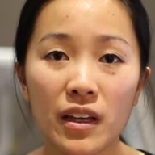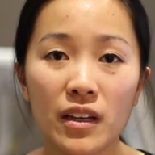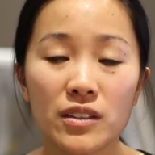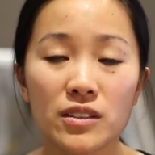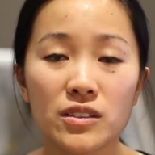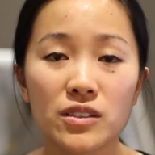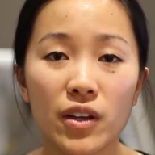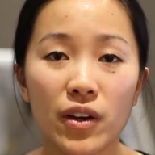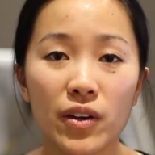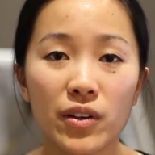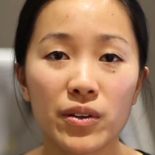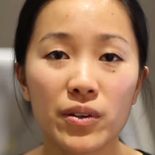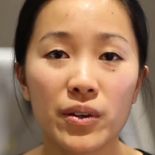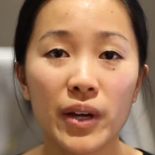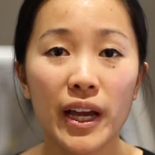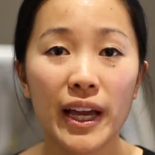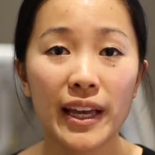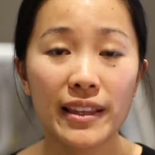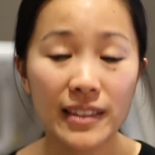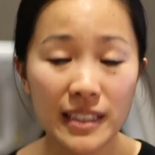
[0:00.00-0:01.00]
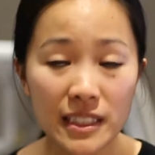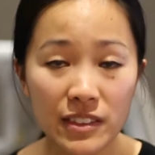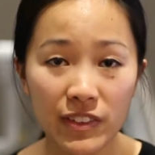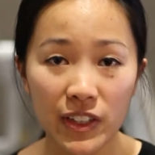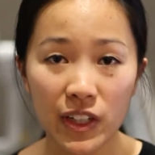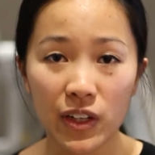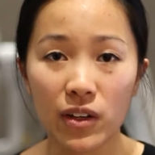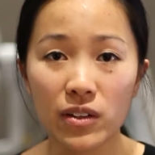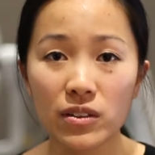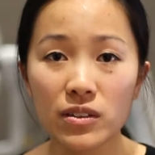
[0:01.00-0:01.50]
So in this
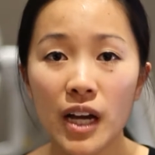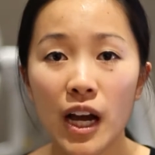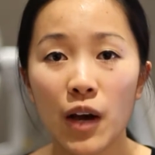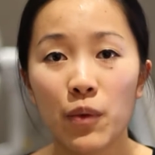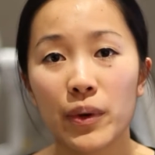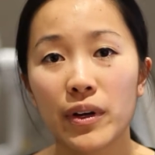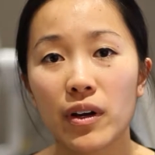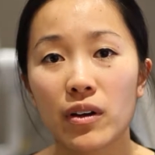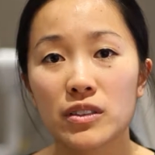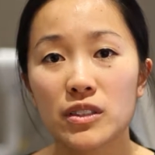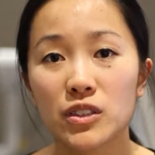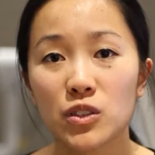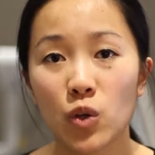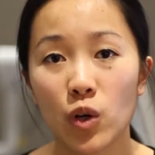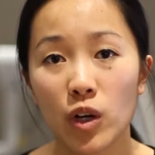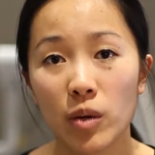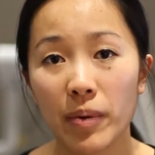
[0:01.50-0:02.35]
video, we're going to talk